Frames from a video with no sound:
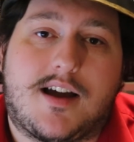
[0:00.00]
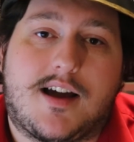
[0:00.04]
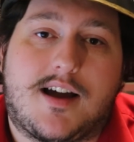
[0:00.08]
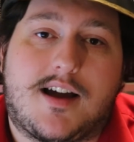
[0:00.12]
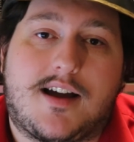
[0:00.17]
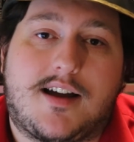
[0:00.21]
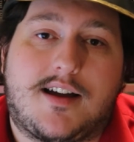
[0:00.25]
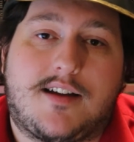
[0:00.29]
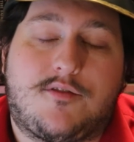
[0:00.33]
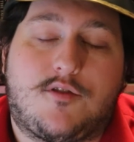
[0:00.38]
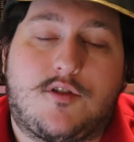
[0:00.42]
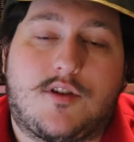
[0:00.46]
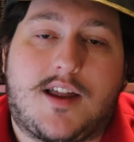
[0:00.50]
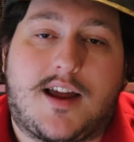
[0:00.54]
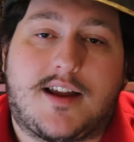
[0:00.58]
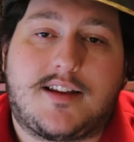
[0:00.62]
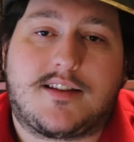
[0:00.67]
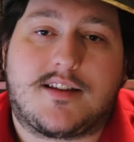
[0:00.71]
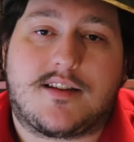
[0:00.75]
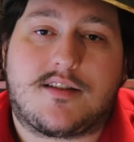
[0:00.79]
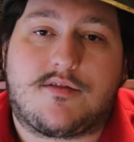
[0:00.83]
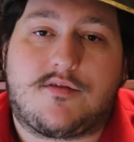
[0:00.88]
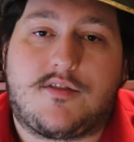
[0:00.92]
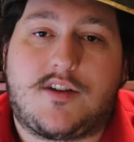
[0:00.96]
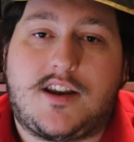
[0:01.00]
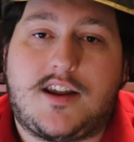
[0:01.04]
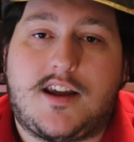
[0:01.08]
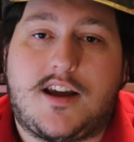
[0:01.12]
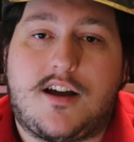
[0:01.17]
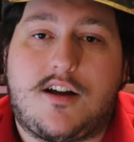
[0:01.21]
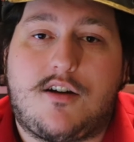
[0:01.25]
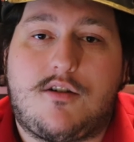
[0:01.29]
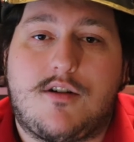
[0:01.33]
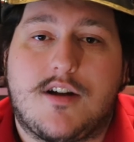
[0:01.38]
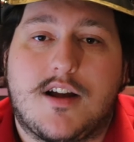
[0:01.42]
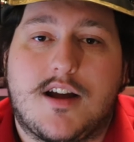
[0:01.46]
If you like this
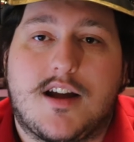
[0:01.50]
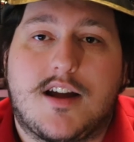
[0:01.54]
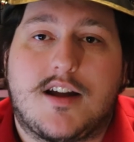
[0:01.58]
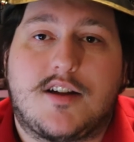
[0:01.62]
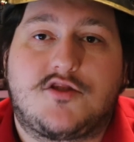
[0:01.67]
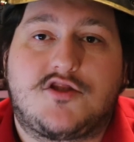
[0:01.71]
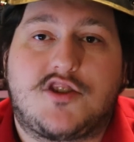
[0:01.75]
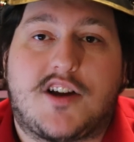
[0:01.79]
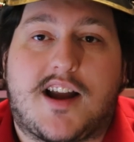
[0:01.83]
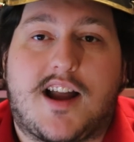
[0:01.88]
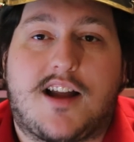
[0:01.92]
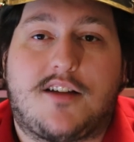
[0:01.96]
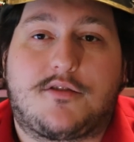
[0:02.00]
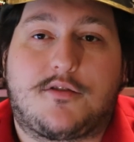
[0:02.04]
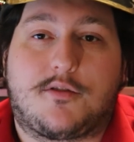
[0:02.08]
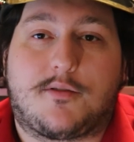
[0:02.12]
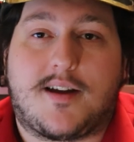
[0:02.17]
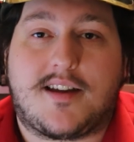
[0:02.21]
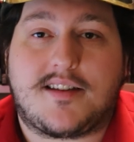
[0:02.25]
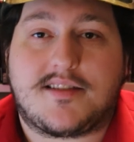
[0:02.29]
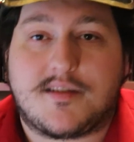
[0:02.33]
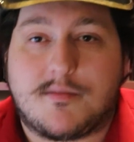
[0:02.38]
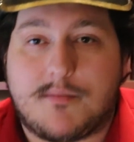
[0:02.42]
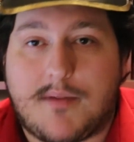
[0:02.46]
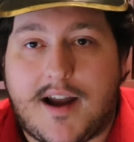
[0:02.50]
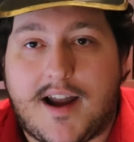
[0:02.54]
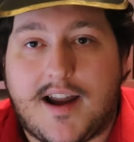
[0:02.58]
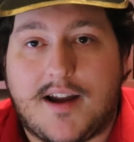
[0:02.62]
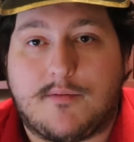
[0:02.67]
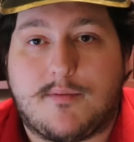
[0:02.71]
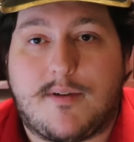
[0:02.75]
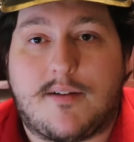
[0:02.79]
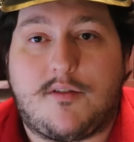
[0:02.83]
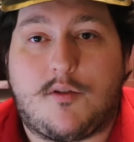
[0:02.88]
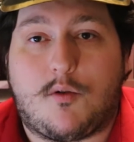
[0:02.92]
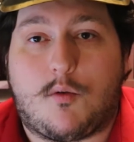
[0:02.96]
video, check out the rest of my
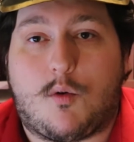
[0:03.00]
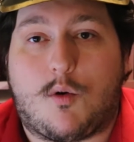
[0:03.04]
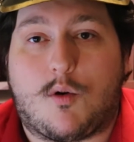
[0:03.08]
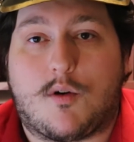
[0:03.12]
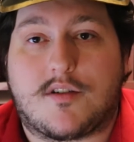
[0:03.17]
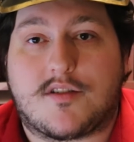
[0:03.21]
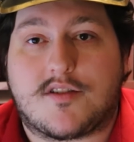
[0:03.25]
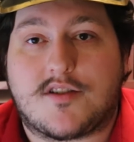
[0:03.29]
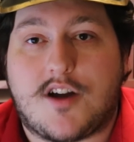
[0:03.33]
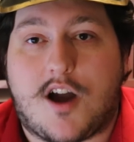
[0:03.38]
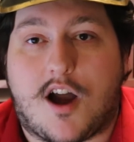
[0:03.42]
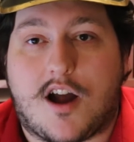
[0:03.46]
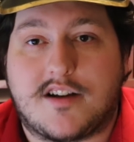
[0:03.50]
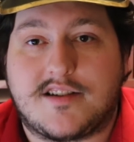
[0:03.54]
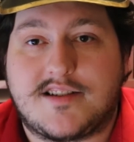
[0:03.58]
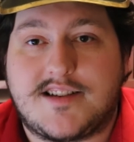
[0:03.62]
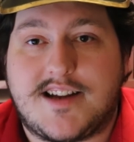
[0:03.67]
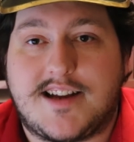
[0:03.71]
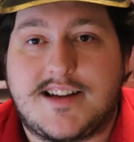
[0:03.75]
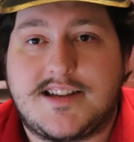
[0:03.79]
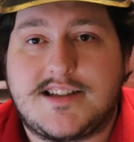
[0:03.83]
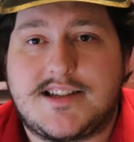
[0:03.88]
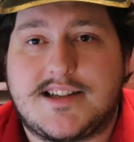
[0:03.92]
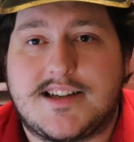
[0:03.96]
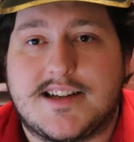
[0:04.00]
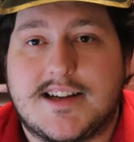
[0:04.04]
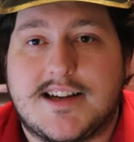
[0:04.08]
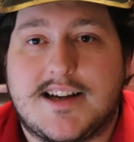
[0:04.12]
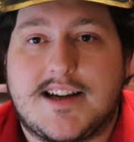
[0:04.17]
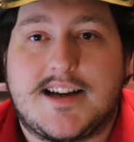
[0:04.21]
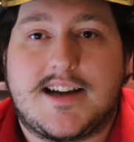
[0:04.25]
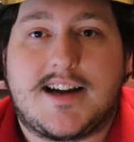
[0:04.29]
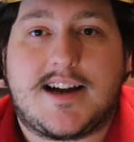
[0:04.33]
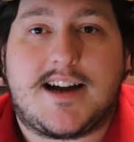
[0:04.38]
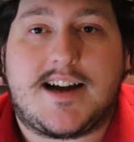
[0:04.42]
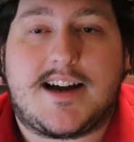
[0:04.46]
RIvet Wars content,
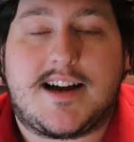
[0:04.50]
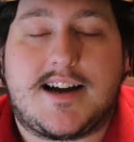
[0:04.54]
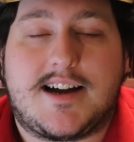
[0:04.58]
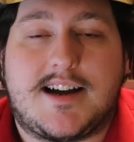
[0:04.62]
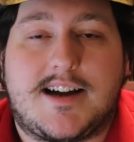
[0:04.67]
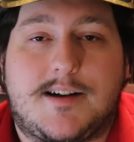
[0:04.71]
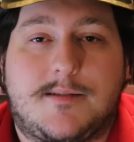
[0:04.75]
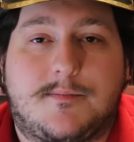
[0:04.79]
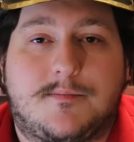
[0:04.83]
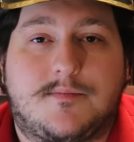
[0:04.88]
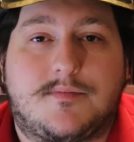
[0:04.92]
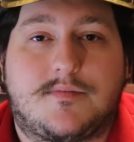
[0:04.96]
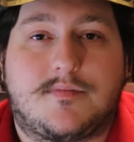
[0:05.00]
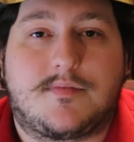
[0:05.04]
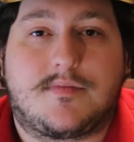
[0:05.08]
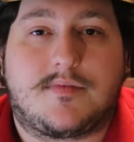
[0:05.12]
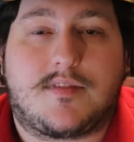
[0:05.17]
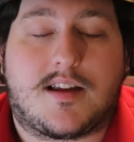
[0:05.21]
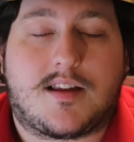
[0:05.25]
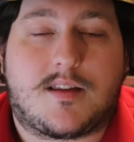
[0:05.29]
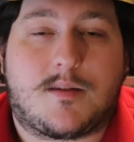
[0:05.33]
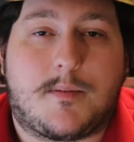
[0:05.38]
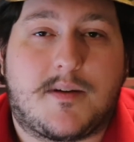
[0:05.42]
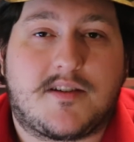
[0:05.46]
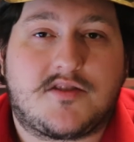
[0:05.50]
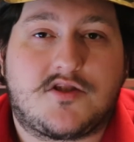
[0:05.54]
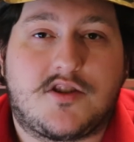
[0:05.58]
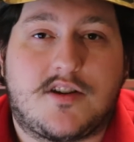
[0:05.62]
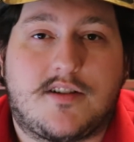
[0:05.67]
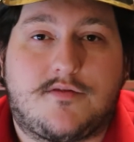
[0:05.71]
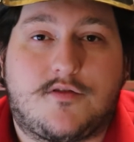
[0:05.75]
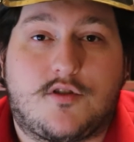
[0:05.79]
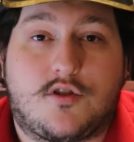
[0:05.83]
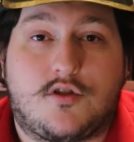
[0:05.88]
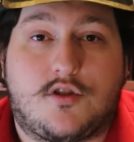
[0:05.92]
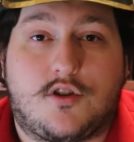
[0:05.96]
especially
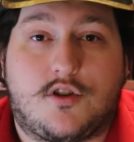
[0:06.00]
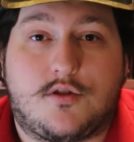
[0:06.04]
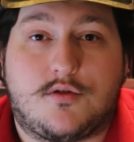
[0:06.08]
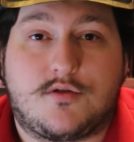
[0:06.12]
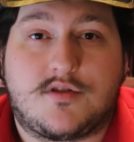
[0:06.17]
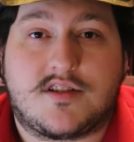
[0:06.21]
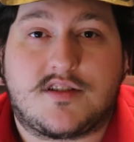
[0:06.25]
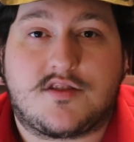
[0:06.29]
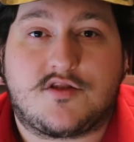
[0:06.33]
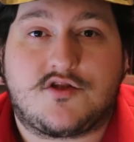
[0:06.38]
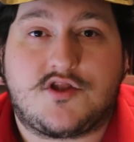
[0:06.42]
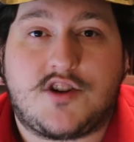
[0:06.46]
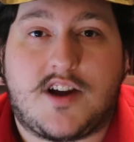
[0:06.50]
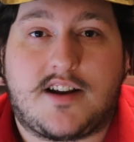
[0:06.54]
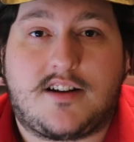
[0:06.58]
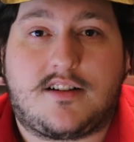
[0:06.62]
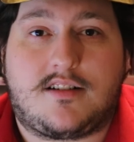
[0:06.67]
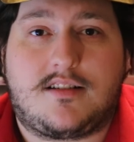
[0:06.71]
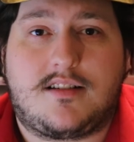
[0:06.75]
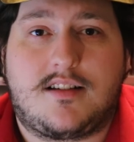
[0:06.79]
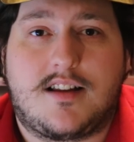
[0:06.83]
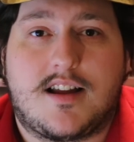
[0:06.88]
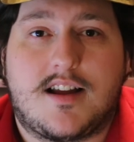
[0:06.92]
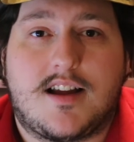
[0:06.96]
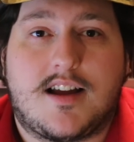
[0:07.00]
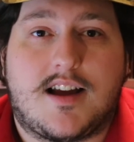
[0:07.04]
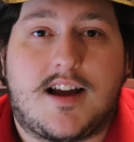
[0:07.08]
if you're new to the channel.